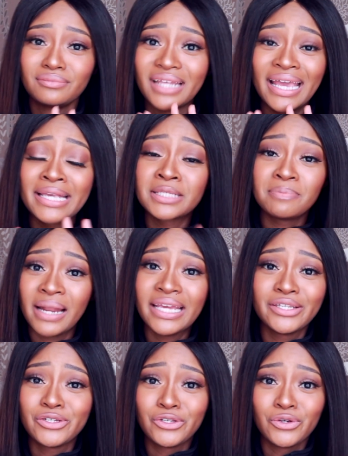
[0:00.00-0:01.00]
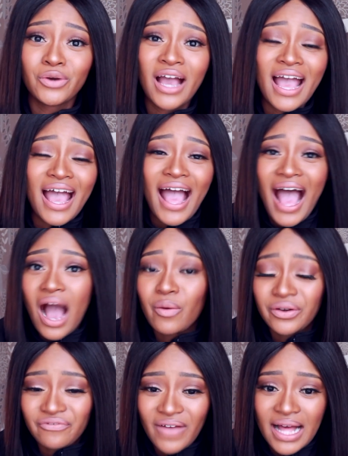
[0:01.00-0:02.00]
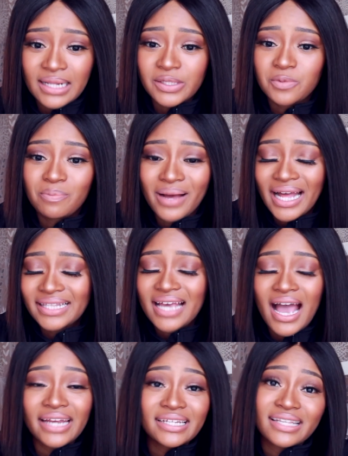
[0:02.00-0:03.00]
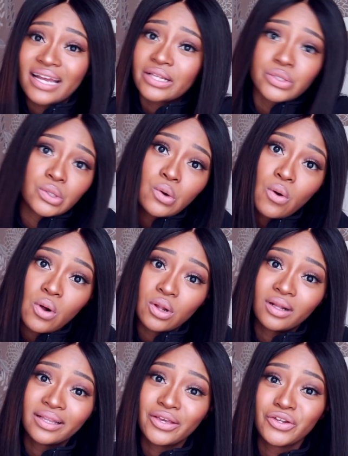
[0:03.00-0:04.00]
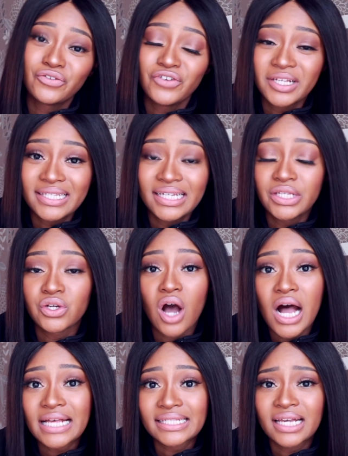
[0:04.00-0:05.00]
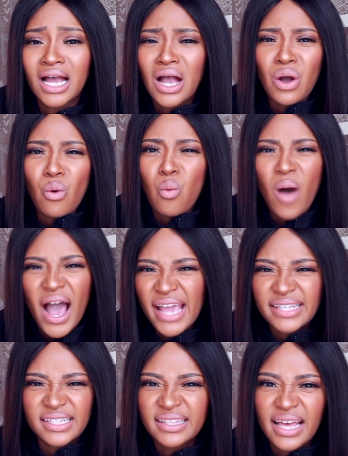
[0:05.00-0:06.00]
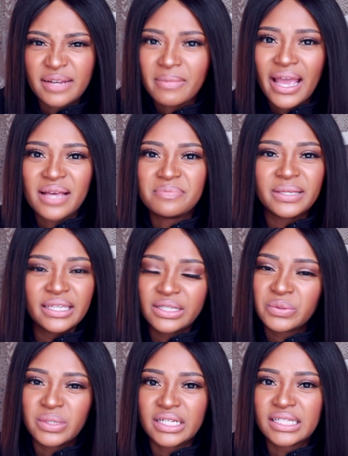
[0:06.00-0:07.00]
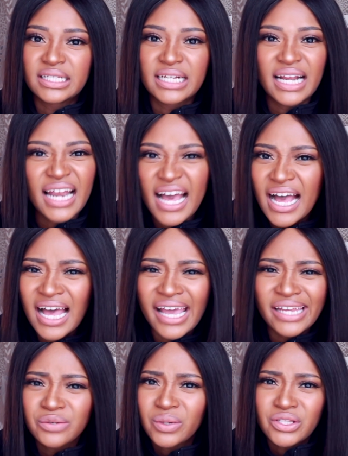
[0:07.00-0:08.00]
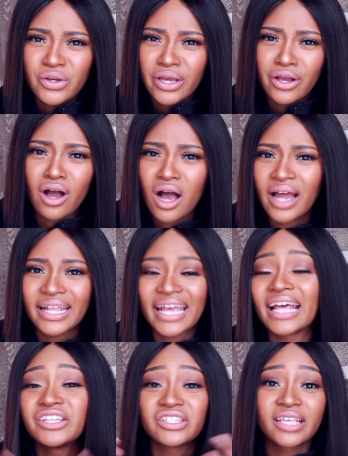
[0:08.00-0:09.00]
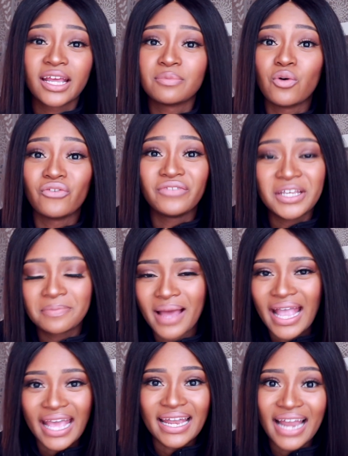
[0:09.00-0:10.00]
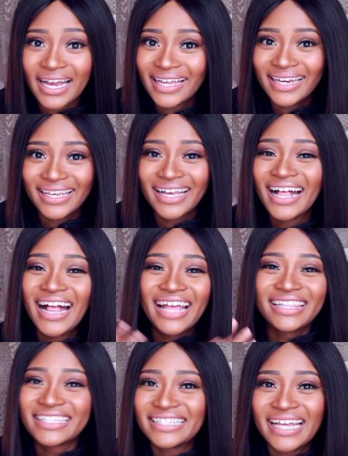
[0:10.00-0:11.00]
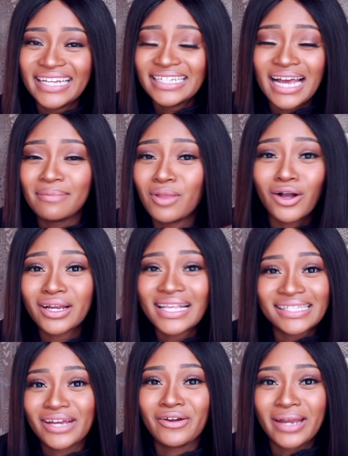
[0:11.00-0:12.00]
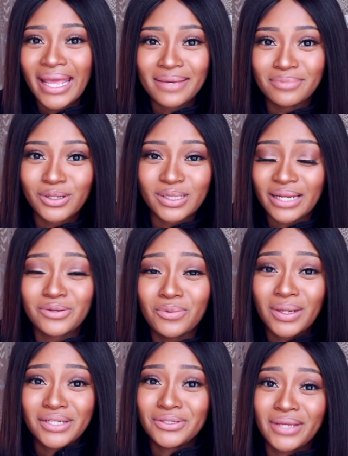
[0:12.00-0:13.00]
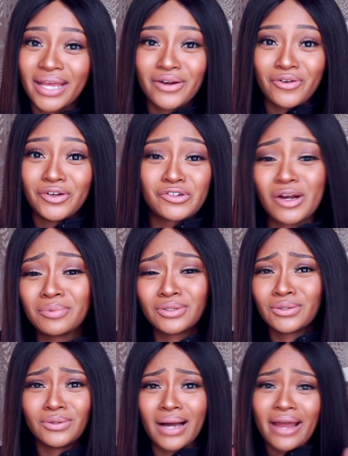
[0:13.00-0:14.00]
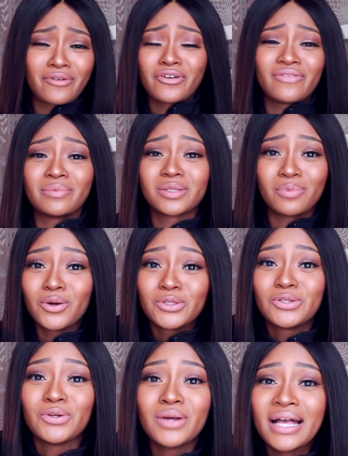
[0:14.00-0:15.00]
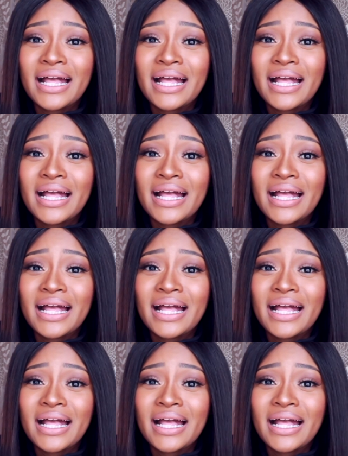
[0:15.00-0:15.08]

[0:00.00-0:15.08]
explain to you how it felt, but I decided to call the university to ask, why is it that my appeal was declined? What's going on? Can I just get more feedback? And luckily, this lady, I'm not going to say her name because I don't want to get her in trouble, or I don't know if I'm supposed to,